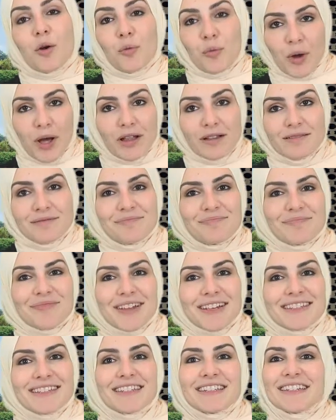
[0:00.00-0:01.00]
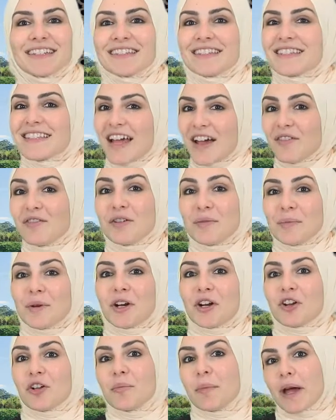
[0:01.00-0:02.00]
Well, since every
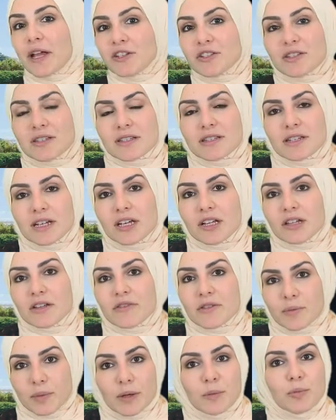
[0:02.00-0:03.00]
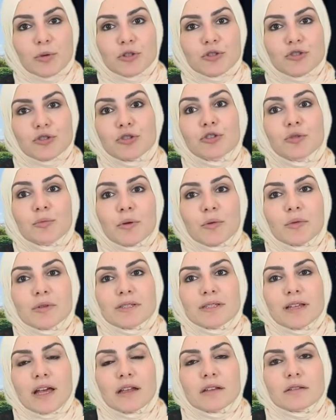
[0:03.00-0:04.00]
miracle matched the skill of the people to whom it
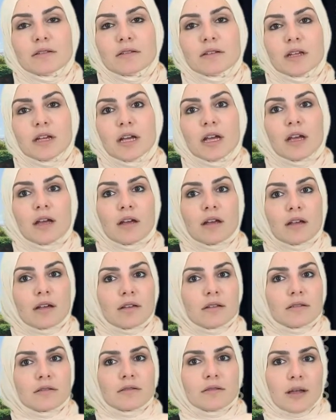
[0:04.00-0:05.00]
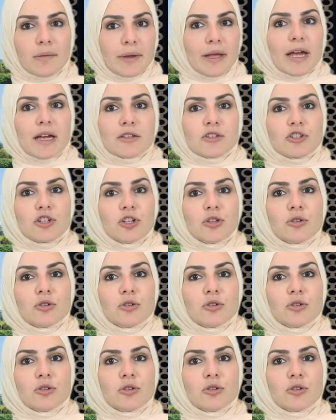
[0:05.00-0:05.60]
was sent, let me ask